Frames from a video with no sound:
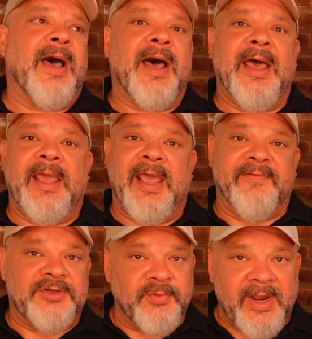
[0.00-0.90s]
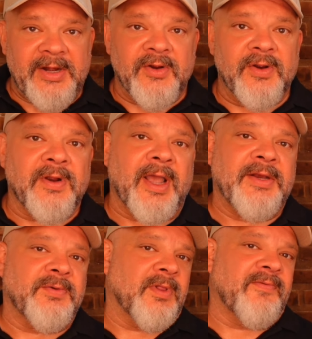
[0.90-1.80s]
I have a trainer. I
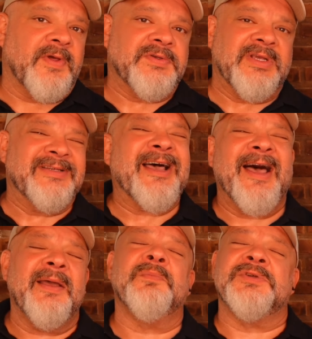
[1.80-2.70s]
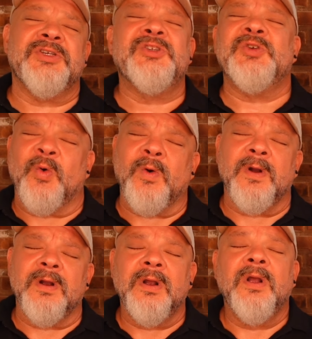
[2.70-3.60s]
do all of those things. I am
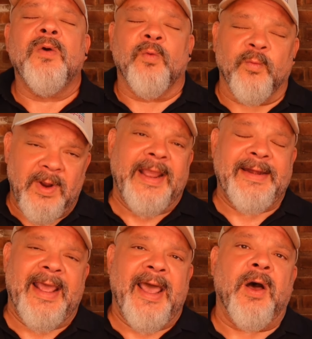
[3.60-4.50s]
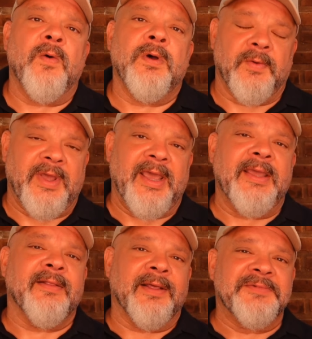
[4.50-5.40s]
sore right now.
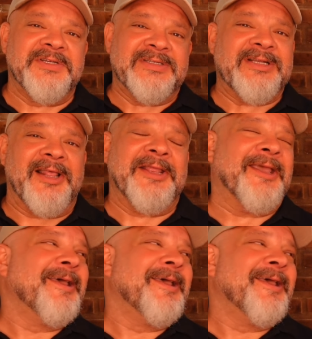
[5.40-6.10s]
Okay, I'm just telling you.